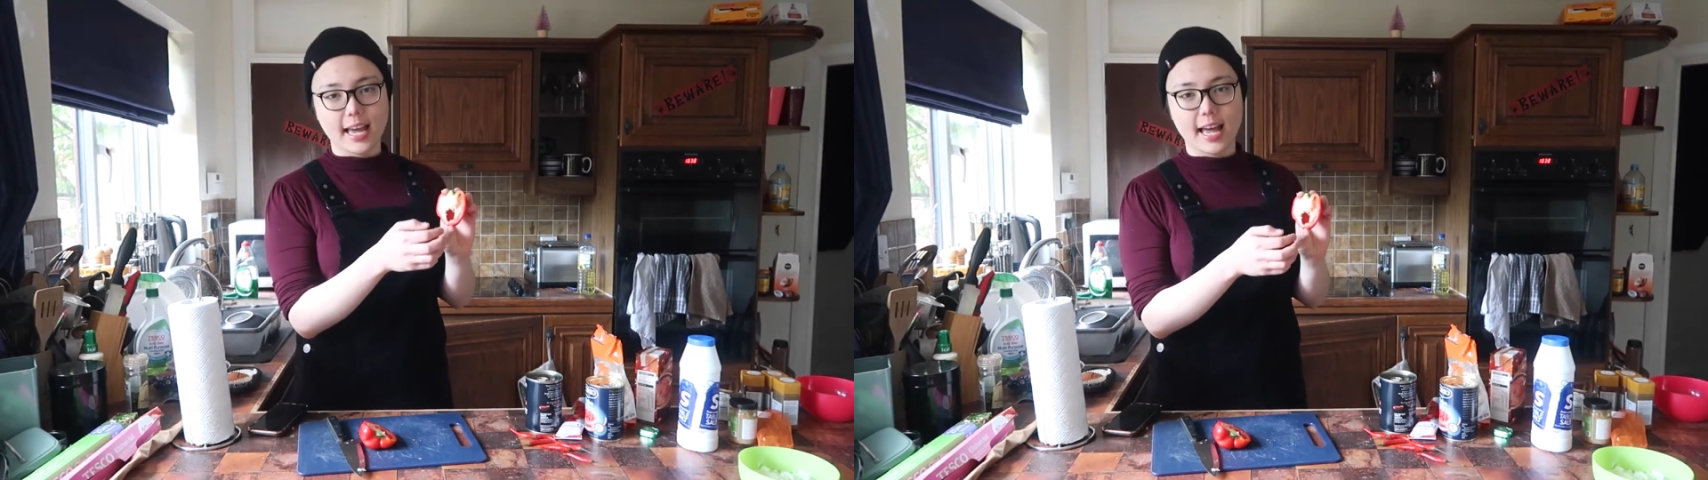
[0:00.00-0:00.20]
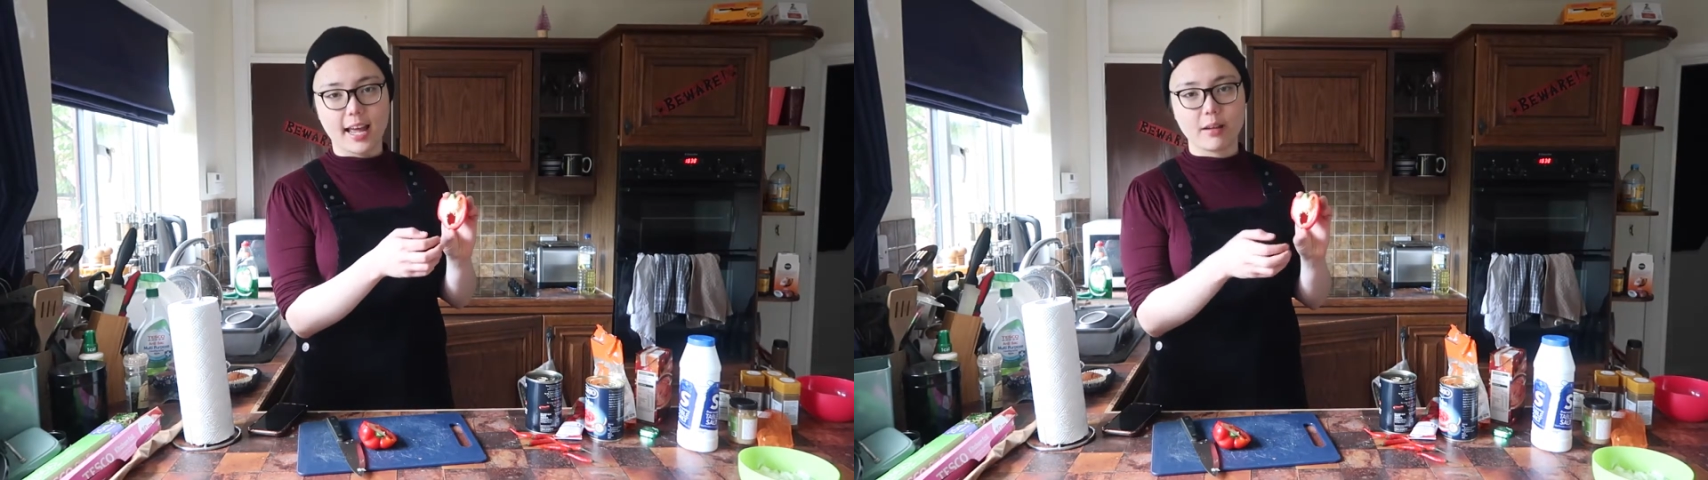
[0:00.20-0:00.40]

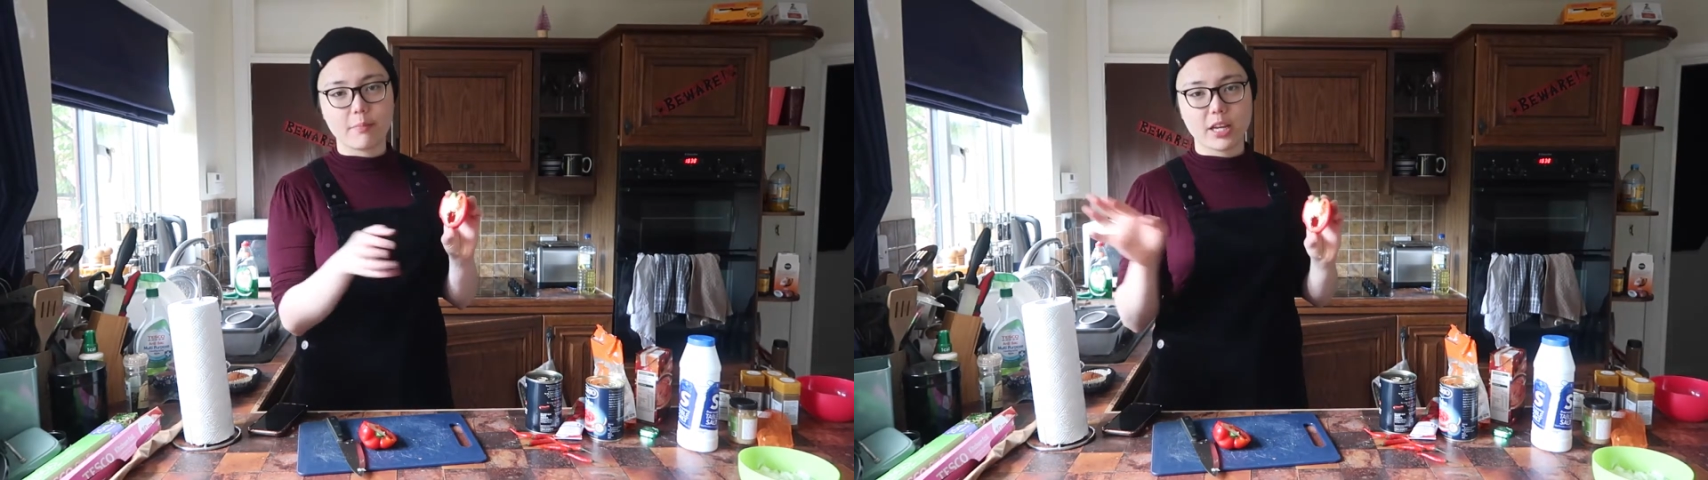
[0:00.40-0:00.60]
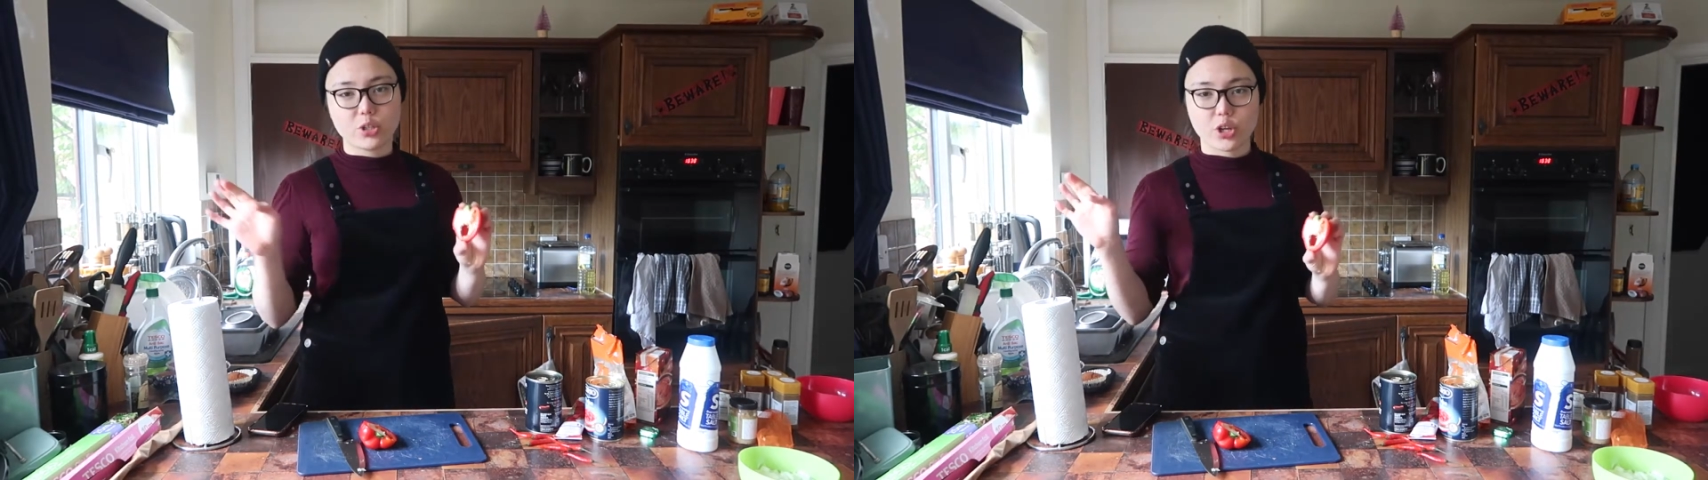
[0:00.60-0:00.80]

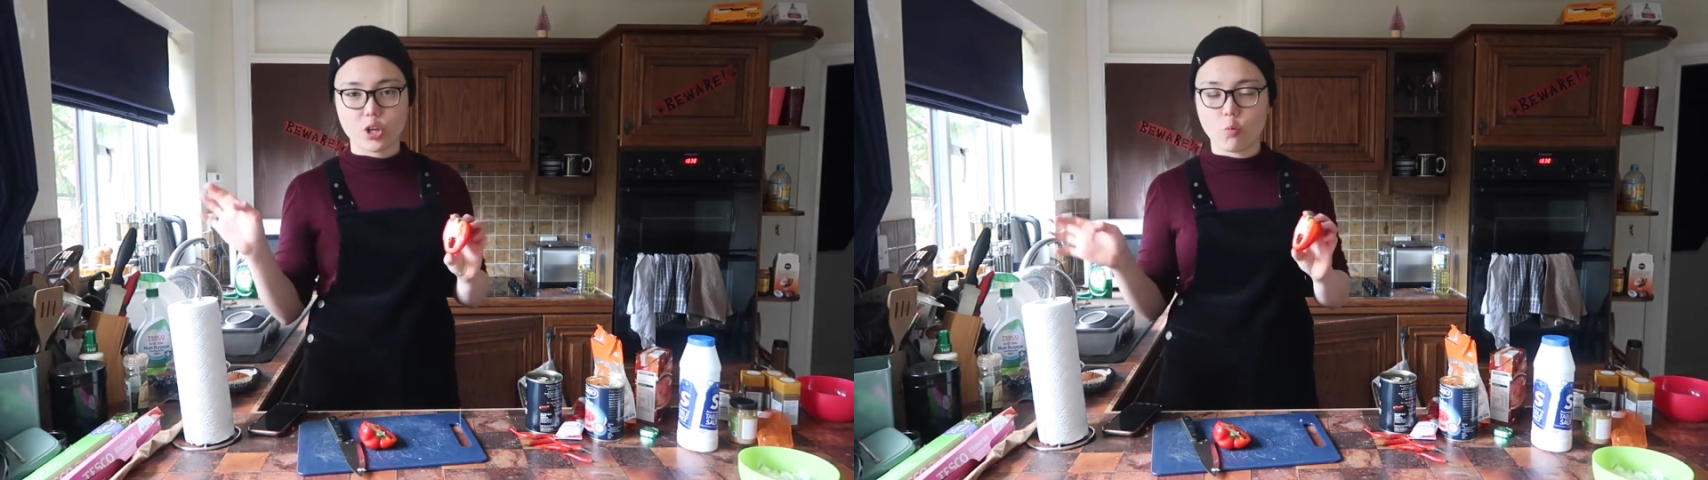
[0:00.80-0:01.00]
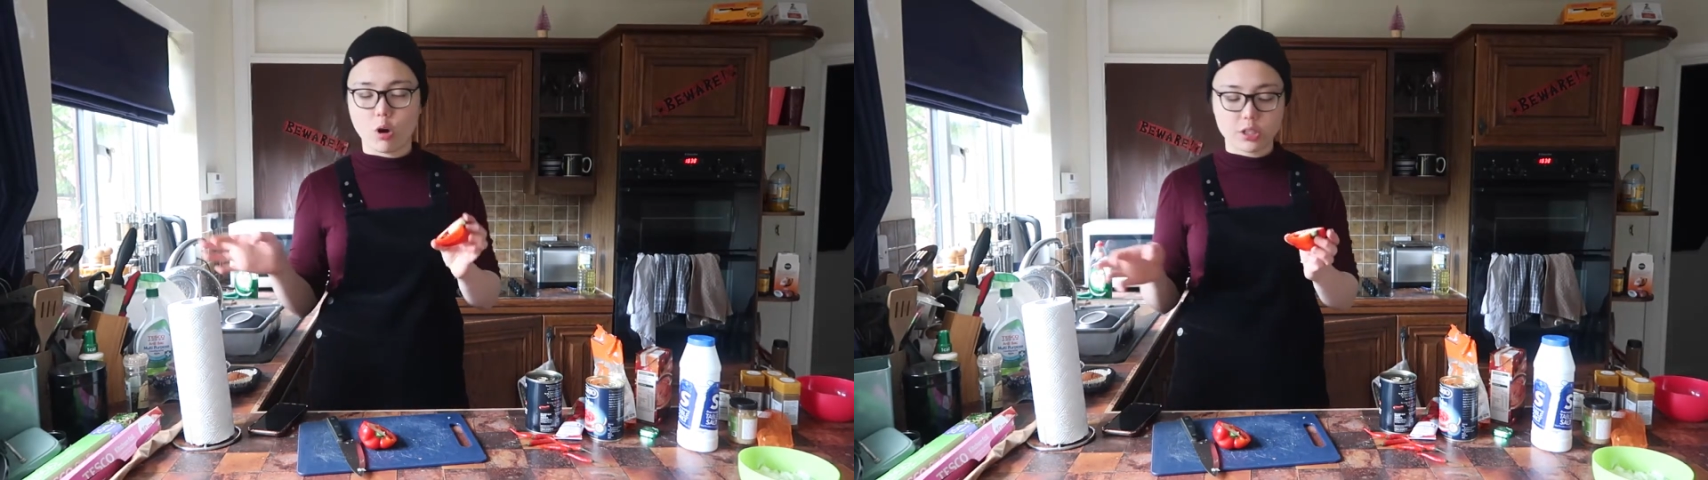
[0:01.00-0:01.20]
and make sure
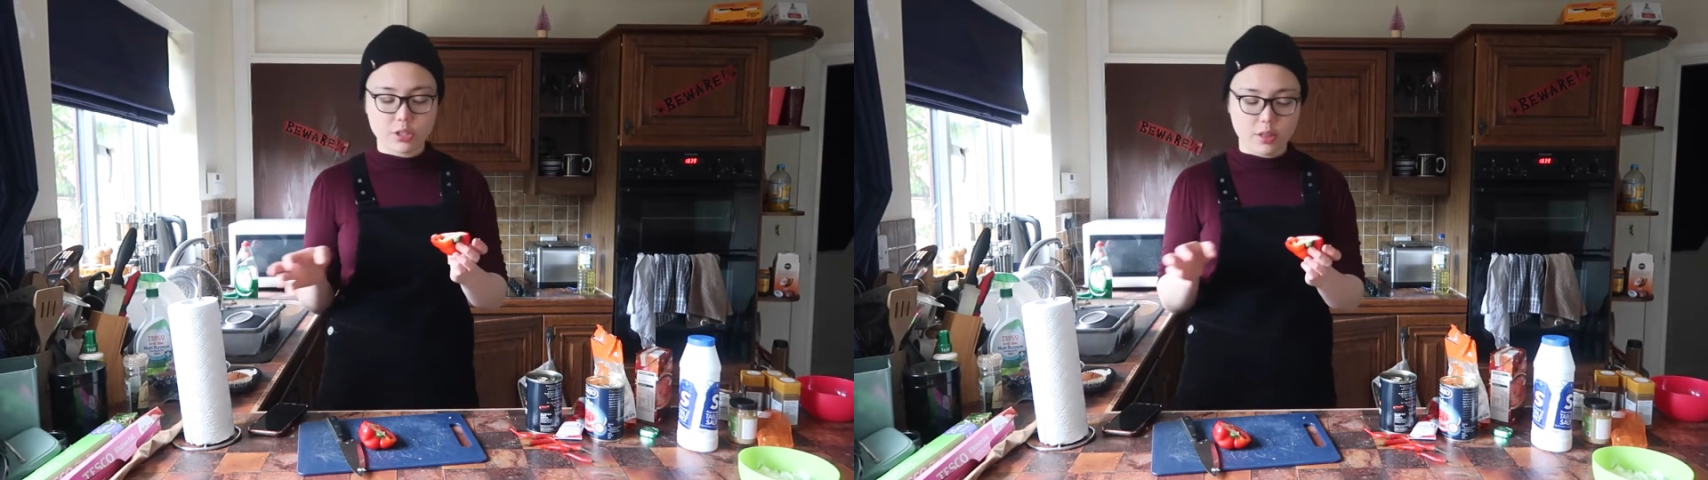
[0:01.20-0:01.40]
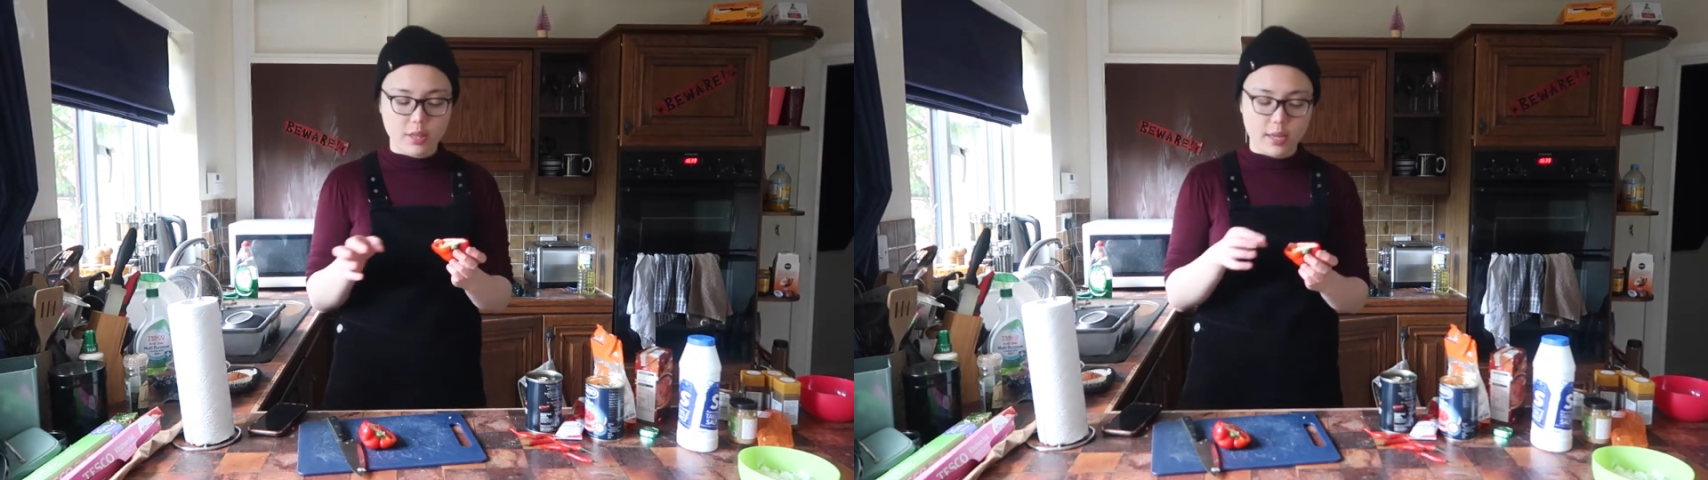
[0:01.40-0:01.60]
you
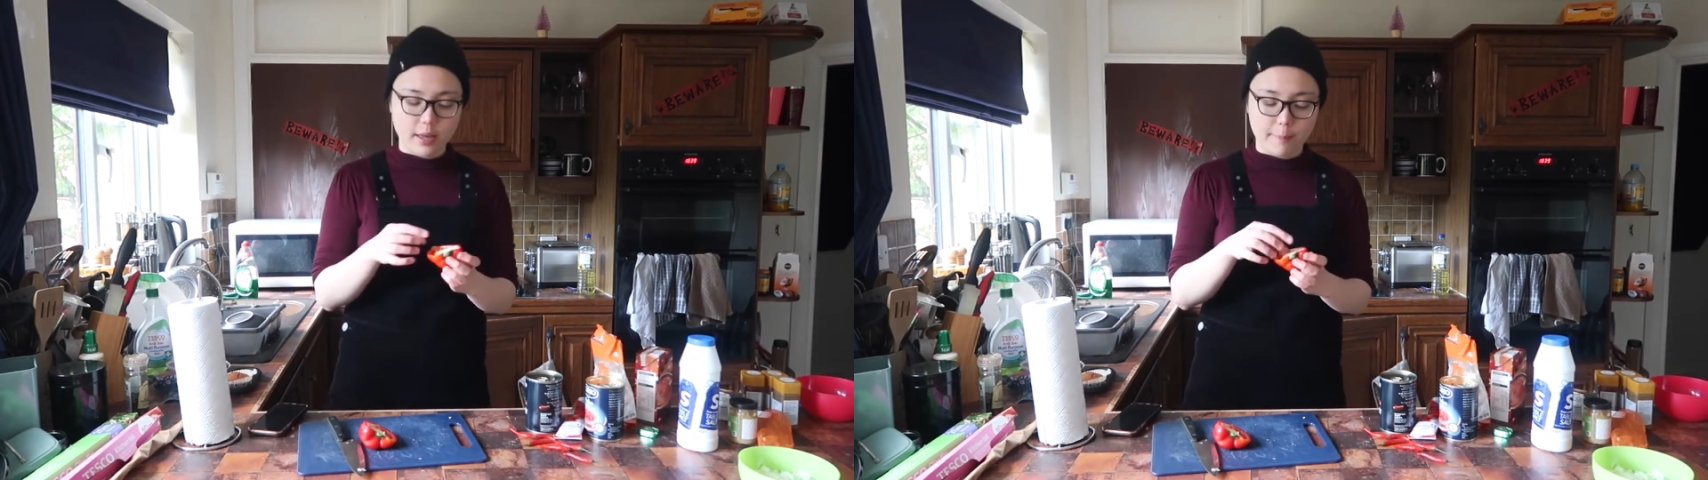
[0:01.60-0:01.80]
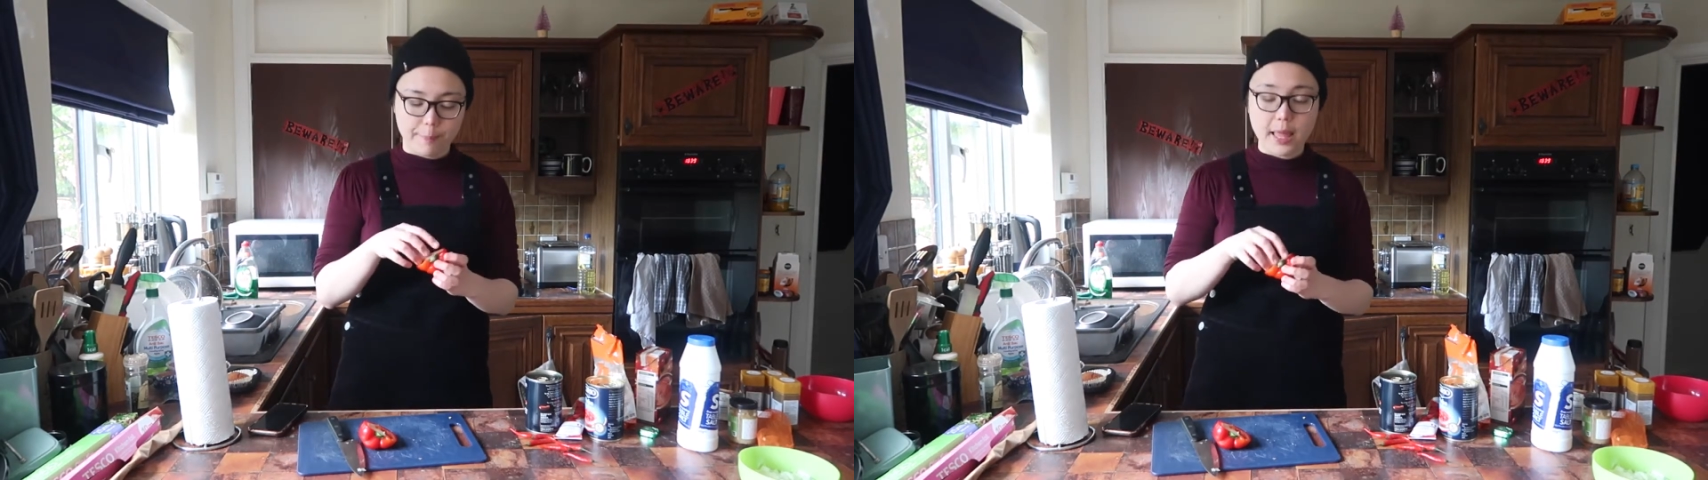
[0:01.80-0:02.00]
wash the